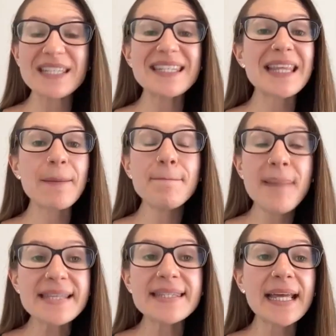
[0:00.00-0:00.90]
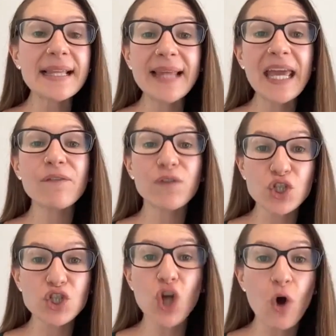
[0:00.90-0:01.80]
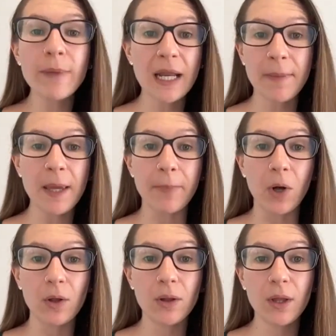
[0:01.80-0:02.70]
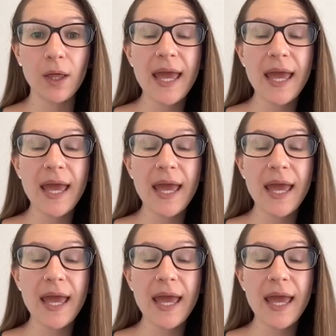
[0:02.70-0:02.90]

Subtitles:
This is the missing link for so many people.